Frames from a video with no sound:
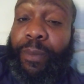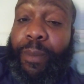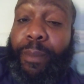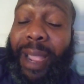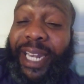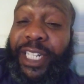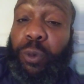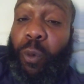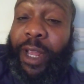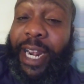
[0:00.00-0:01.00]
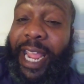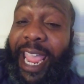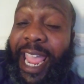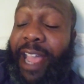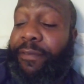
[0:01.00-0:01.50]
minus
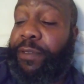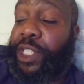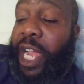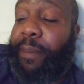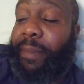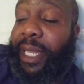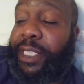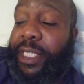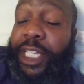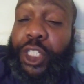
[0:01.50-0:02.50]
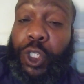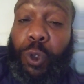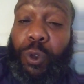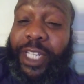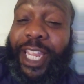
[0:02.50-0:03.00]
1.5. John Means against
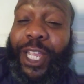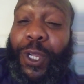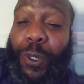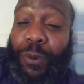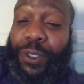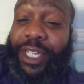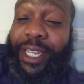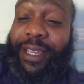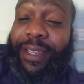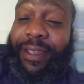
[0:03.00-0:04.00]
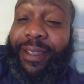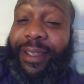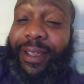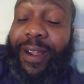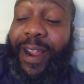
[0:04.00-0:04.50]
Yusei Kikuchi.
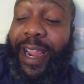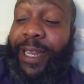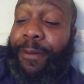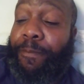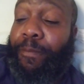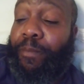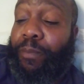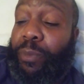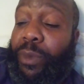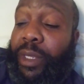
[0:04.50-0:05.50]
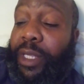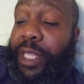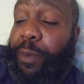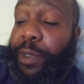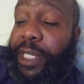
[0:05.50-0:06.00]
All right.
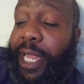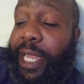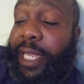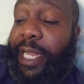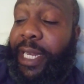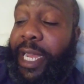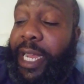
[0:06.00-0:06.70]
Then we're taking